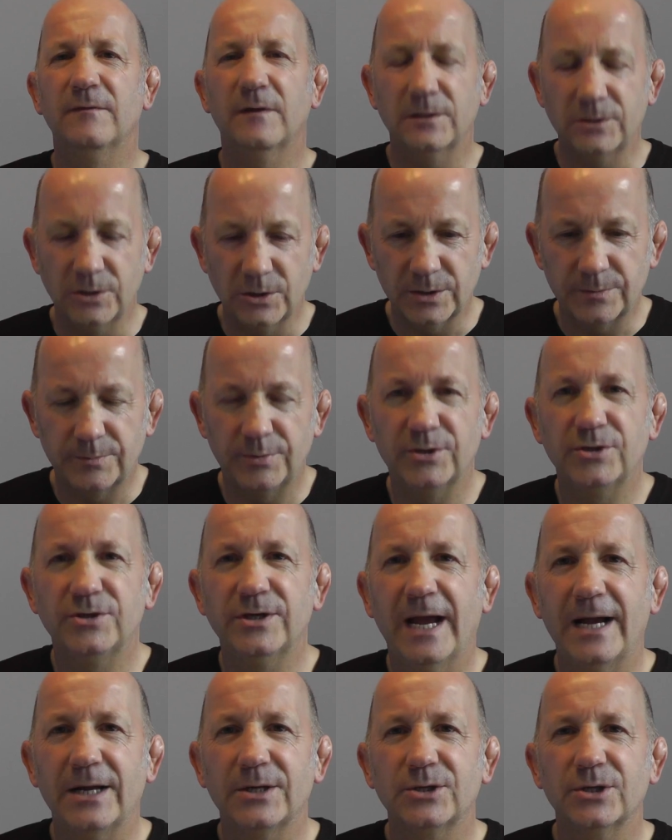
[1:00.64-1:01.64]
they'll use
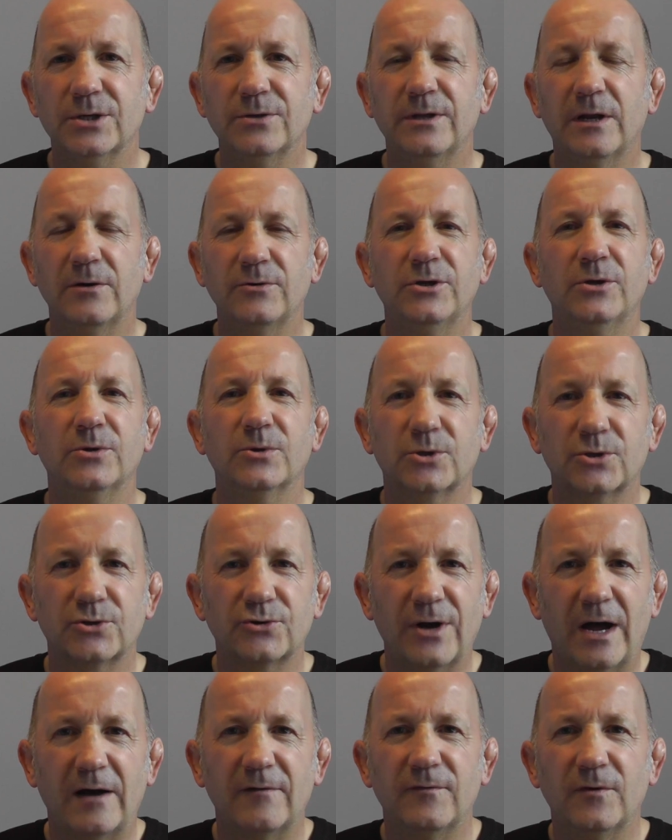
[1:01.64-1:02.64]
projection, they'll use
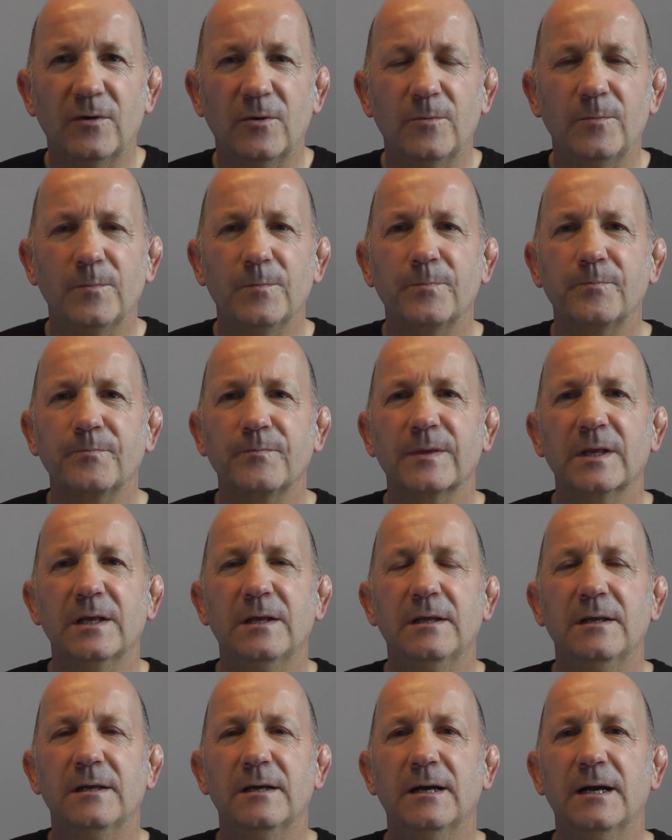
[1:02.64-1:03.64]
travel,
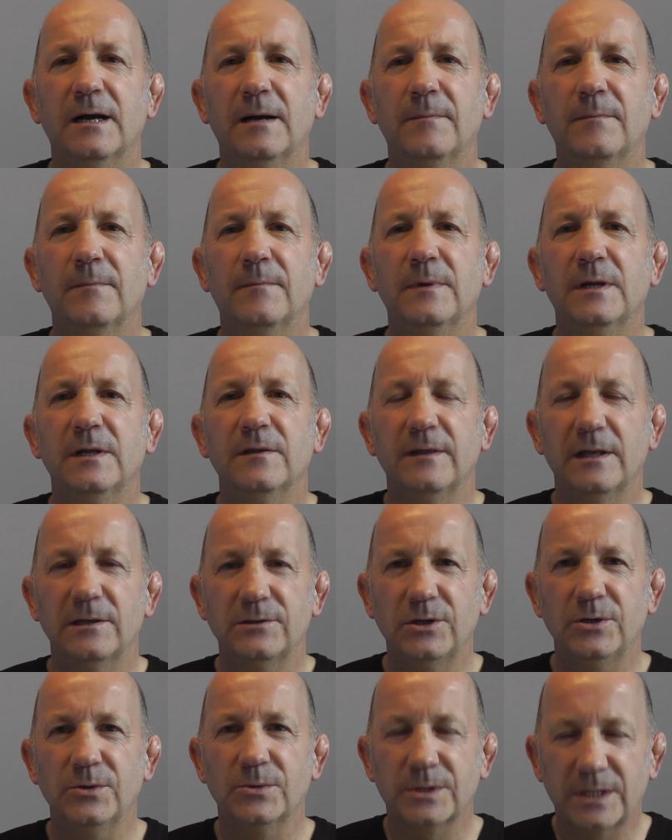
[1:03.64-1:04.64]

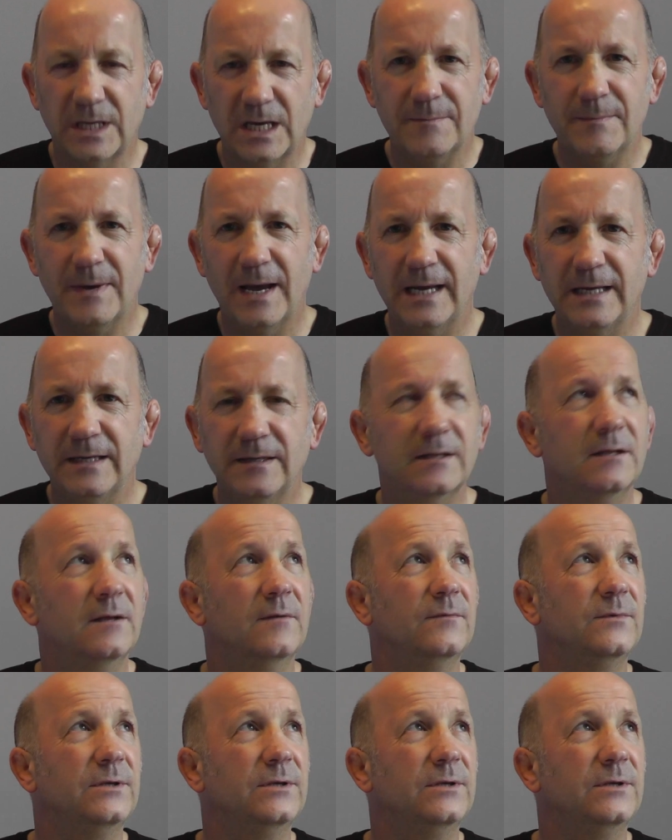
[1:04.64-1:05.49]
they'll use kime,